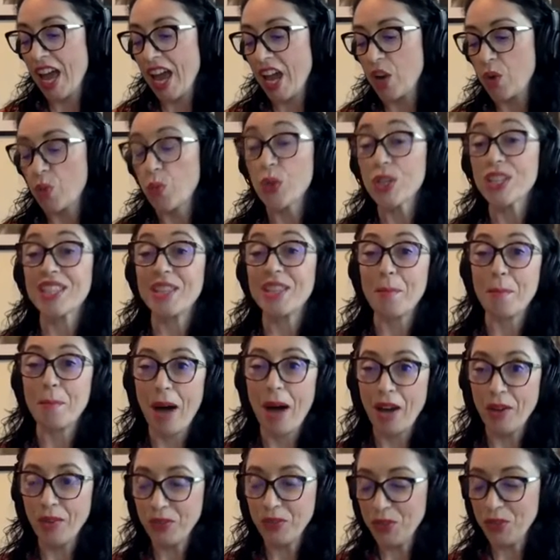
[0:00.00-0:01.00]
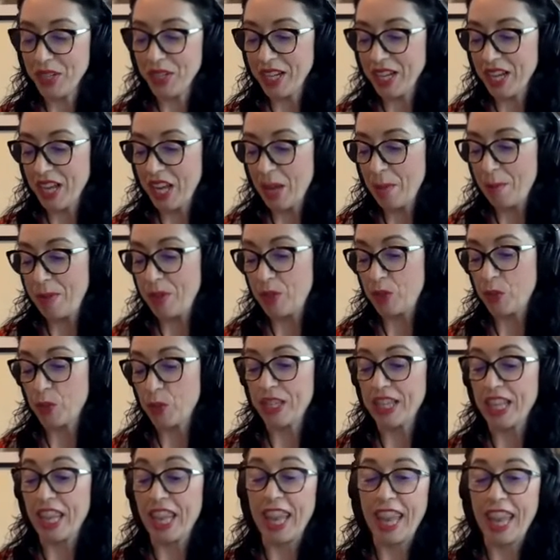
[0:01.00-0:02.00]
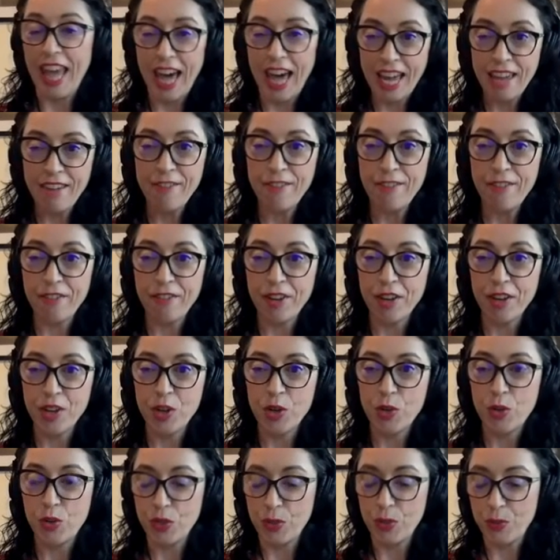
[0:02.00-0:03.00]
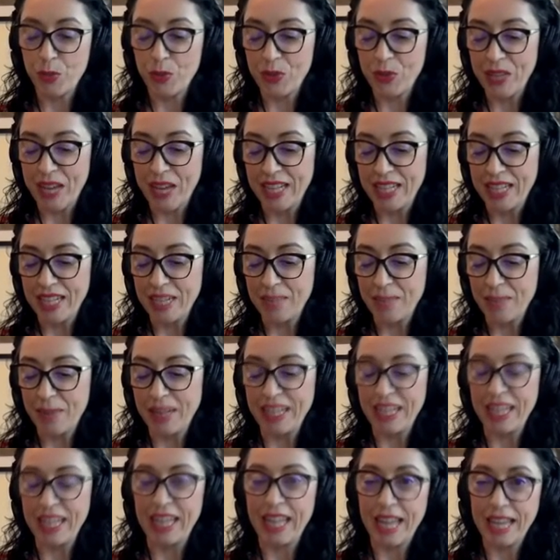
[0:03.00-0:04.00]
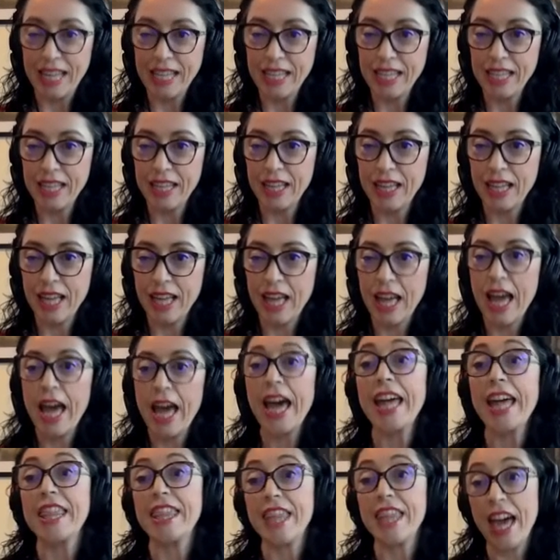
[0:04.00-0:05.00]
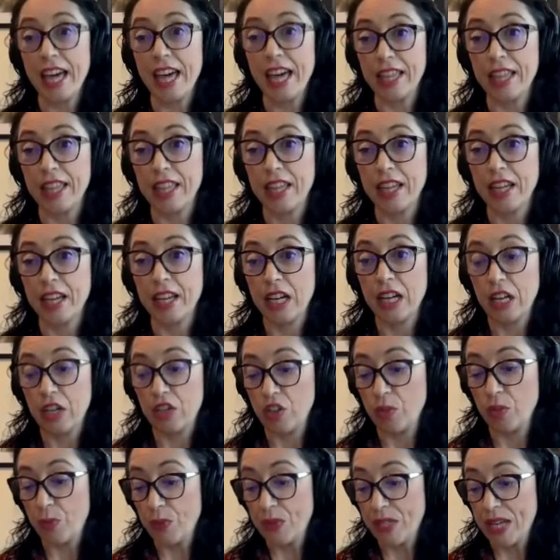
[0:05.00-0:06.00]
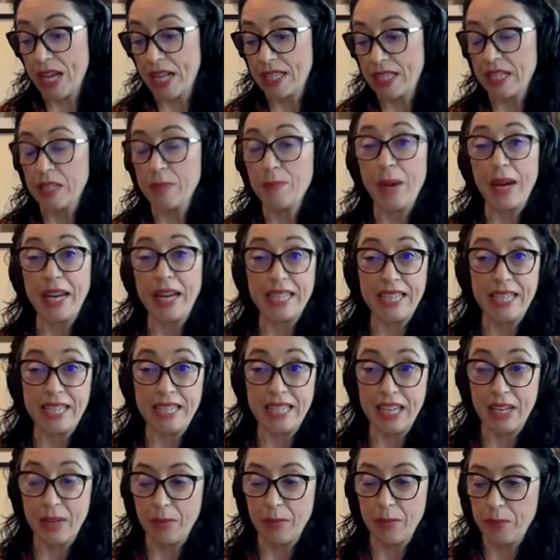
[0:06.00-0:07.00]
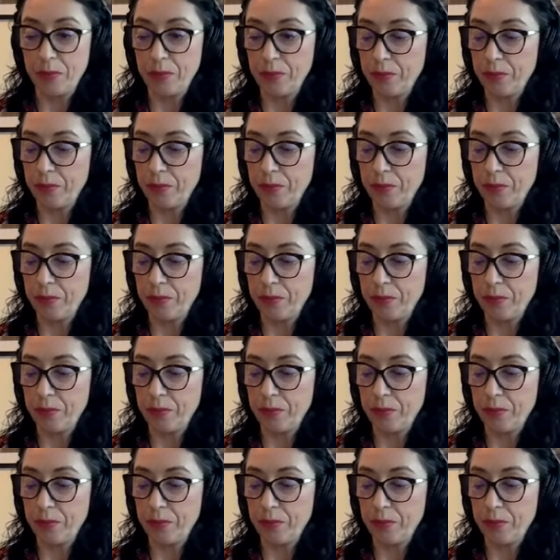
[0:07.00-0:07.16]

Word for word: and was the boundary between life, represented by the land, and death, represented by the sea.